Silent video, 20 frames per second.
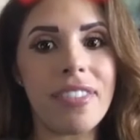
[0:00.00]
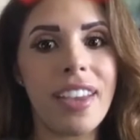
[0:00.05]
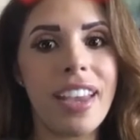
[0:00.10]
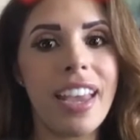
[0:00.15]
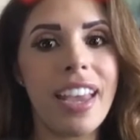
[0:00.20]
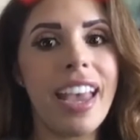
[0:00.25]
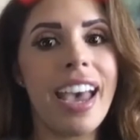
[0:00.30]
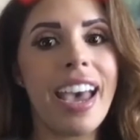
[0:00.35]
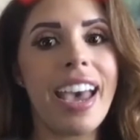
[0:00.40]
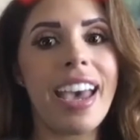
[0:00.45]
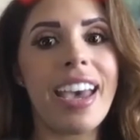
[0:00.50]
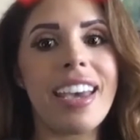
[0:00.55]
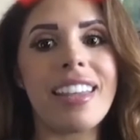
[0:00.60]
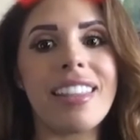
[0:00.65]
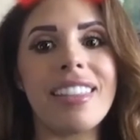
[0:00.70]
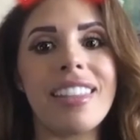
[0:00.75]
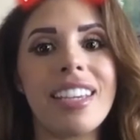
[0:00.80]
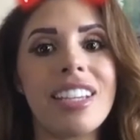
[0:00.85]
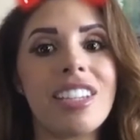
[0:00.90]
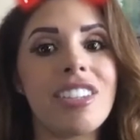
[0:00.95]
And
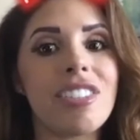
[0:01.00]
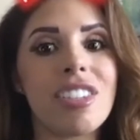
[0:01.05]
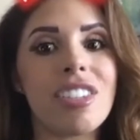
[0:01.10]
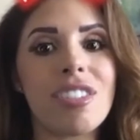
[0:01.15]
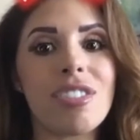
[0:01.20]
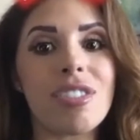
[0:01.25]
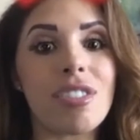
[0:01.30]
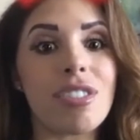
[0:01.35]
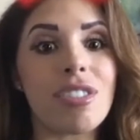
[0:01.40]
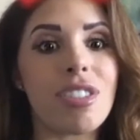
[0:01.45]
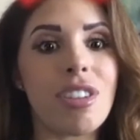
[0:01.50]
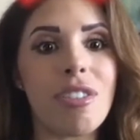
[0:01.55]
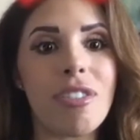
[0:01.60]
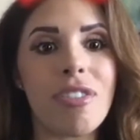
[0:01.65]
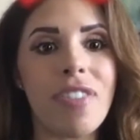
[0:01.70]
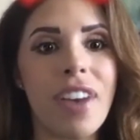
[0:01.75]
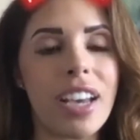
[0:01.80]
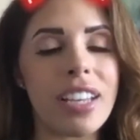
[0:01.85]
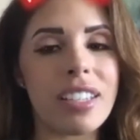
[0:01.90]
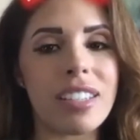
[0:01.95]
the engineers are so
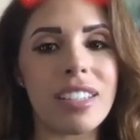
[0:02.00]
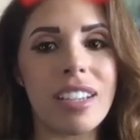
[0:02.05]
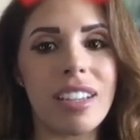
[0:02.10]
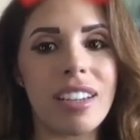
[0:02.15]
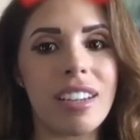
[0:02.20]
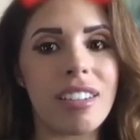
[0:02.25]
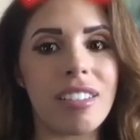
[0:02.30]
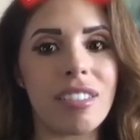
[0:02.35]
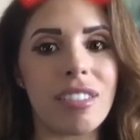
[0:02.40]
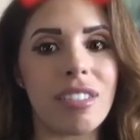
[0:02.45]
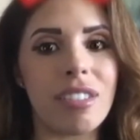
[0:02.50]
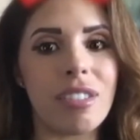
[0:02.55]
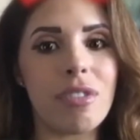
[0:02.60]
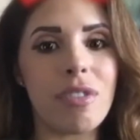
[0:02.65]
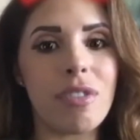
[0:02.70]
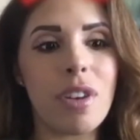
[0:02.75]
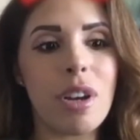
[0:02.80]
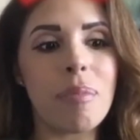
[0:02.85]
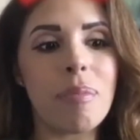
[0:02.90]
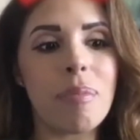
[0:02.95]
fascinating to learn
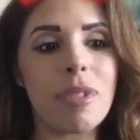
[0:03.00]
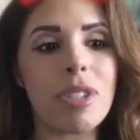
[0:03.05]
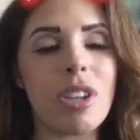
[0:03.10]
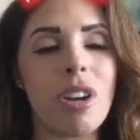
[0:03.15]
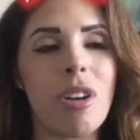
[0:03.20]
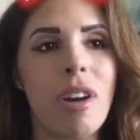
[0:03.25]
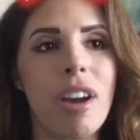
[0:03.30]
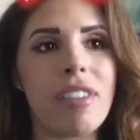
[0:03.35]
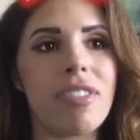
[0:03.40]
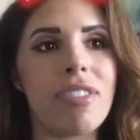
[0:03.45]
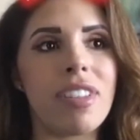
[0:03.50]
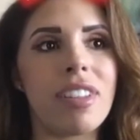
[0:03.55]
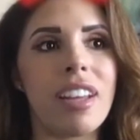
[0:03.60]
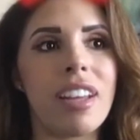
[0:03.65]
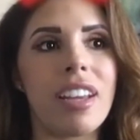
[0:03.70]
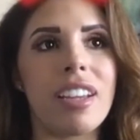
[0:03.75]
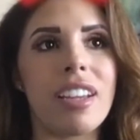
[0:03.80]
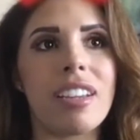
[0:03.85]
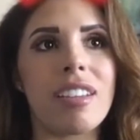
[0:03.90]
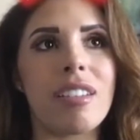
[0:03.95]
from. So I feel
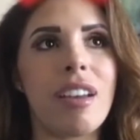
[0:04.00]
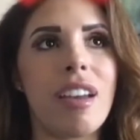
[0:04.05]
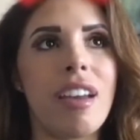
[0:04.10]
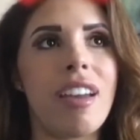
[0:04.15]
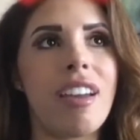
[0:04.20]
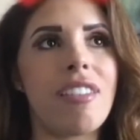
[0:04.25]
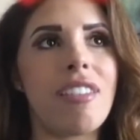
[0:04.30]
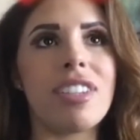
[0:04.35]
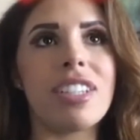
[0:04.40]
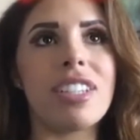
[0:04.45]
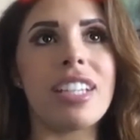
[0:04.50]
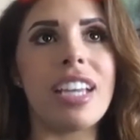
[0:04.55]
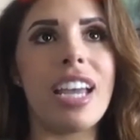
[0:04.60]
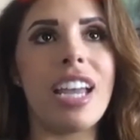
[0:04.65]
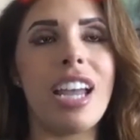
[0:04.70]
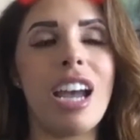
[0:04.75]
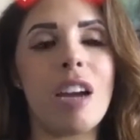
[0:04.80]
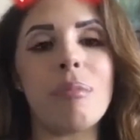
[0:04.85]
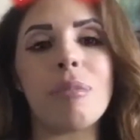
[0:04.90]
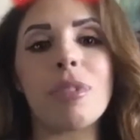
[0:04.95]
like every day
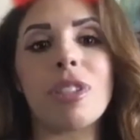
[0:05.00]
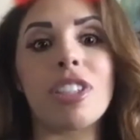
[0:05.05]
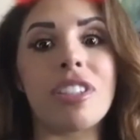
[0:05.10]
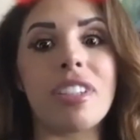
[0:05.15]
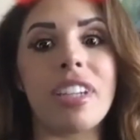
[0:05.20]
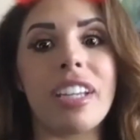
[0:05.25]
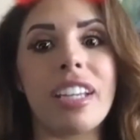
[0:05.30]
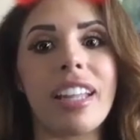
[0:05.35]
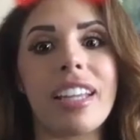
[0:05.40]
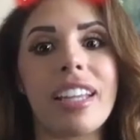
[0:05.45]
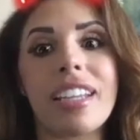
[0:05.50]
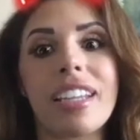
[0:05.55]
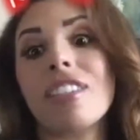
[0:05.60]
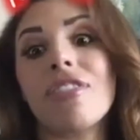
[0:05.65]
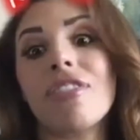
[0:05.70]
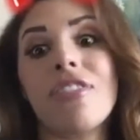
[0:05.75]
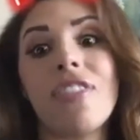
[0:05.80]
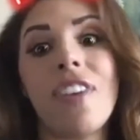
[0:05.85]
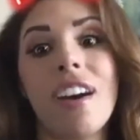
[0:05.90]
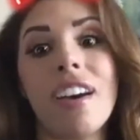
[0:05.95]
I'm learning. Like, it's
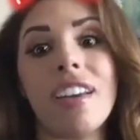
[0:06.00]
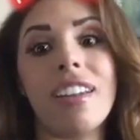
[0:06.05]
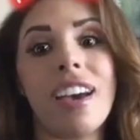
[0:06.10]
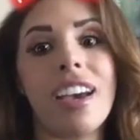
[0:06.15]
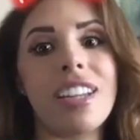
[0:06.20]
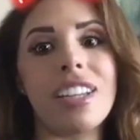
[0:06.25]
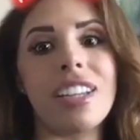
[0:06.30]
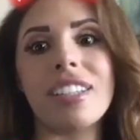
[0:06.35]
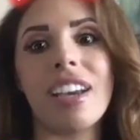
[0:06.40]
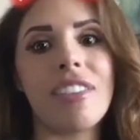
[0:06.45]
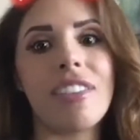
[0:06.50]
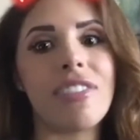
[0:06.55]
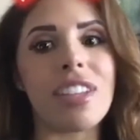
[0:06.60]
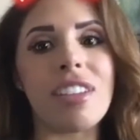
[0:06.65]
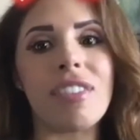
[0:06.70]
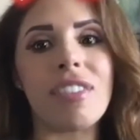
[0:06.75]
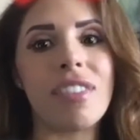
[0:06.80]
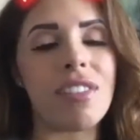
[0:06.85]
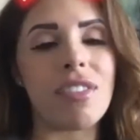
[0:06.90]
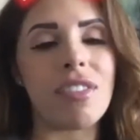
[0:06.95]
fun. I definitely have
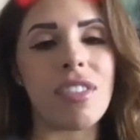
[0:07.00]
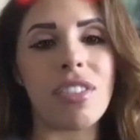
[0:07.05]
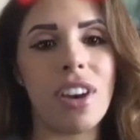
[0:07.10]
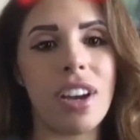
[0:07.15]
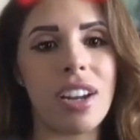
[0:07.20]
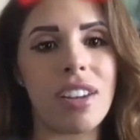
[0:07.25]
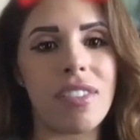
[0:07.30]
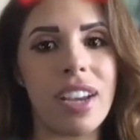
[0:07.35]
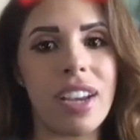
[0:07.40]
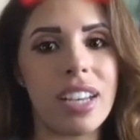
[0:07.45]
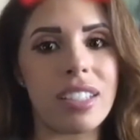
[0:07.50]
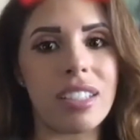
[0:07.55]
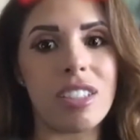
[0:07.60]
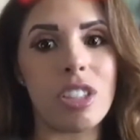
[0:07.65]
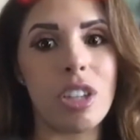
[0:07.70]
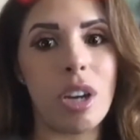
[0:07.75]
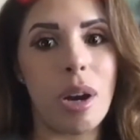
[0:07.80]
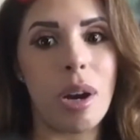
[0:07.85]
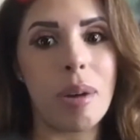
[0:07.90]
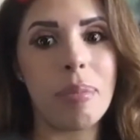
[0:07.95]
never thought of it as a
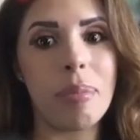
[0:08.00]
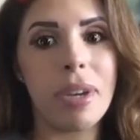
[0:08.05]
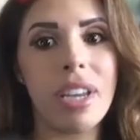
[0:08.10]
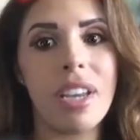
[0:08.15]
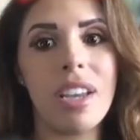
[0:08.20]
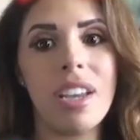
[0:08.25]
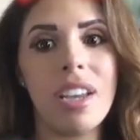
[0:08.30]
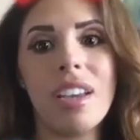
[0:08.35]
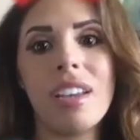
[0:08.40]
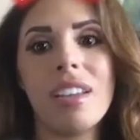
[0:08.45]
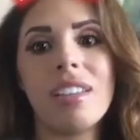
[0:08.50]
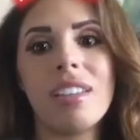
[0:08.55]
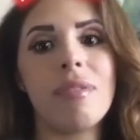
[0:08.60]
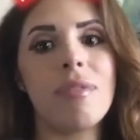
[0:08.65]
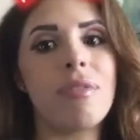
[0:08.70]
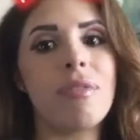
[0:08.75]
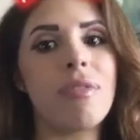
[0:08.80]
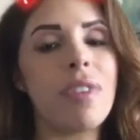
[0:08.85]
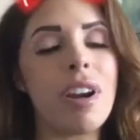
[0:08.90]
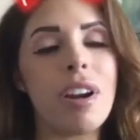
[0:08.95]
job,
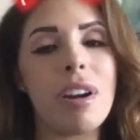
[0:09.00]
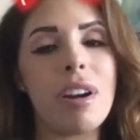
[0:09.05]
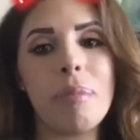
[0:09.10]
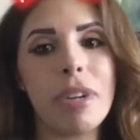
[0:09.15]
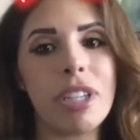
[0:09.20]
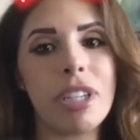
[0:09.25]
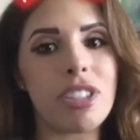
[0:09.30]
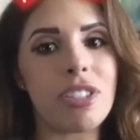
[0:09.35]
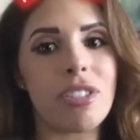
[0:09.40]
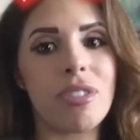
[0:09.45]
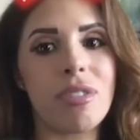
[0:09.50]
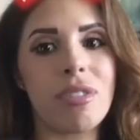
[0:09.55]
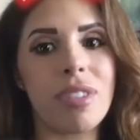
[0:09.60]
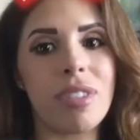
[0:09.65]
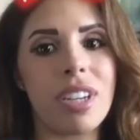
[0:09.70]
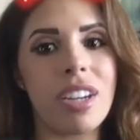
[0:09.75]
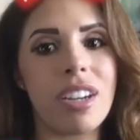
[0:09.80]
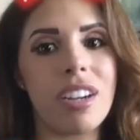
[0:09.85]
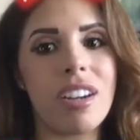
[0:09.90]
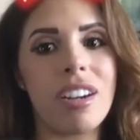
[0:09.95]
very much a
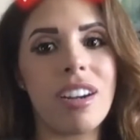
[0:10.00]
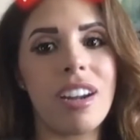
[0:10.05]
career.